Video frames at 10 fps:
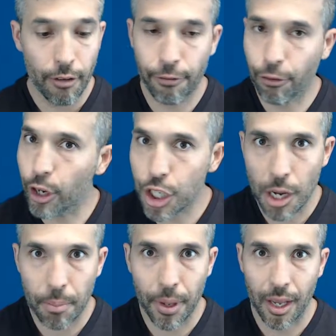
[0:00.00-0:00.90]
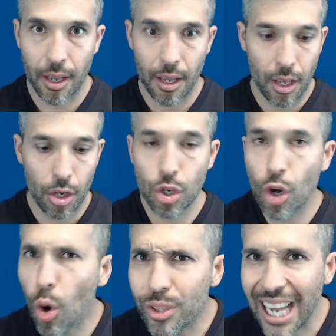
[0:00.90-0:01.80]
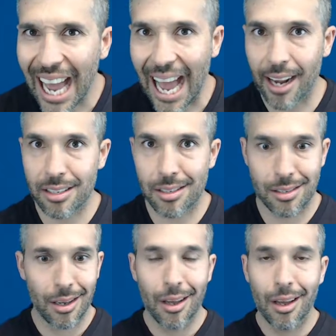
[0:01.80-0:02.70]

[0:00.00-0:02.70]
free shipping, no tax,